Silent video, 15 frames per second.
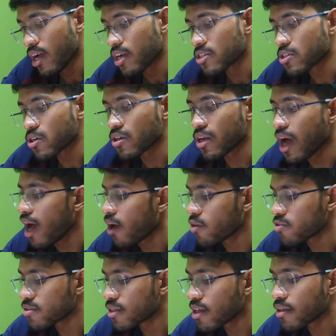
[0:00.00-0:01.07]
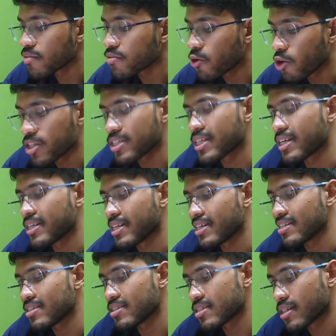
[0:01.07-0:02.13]
So now the question
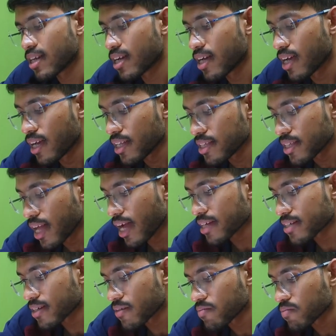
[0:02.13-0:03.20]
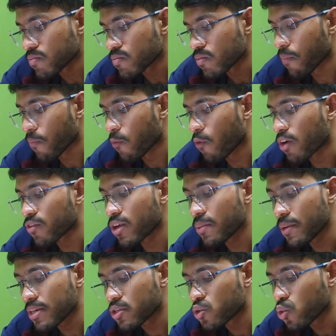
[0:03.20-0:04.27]
is that what will
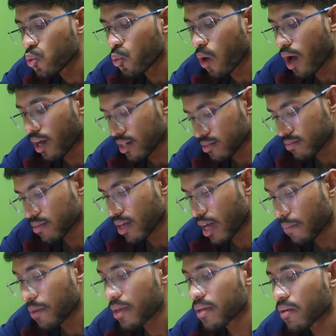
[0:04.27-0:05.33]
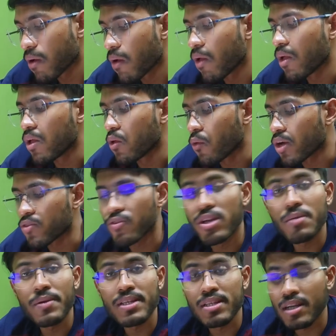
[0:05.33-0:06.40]
be 2R? I mean, what will
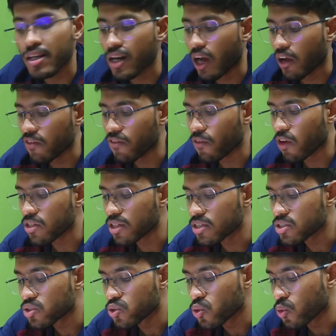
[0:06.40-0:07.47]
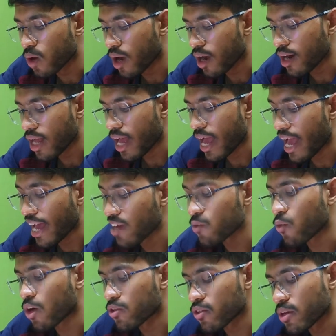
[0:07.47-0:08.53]
be the graph for this 2R and
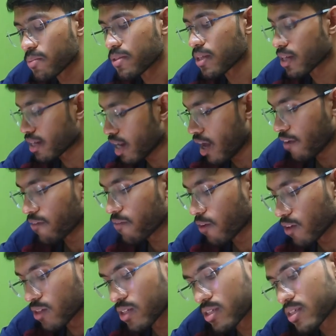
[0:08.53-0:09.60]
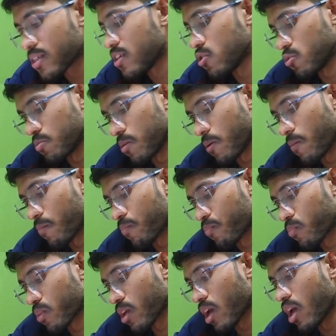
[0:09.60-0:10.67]
what will be the graph for this Q?
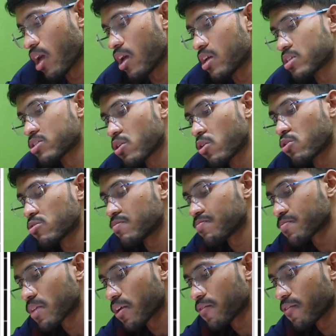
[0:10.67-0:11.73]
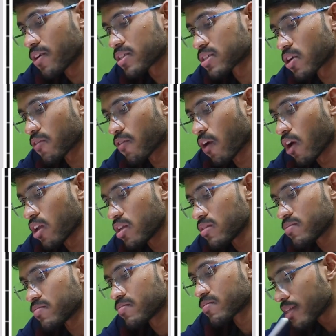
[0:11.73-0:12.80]
So first of all,
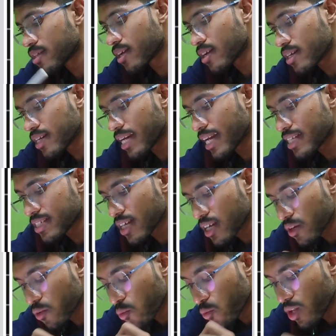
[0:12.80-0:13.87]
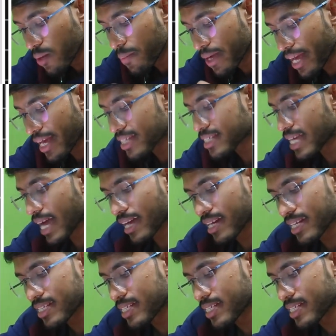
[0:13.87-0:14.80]
the nature will be exactly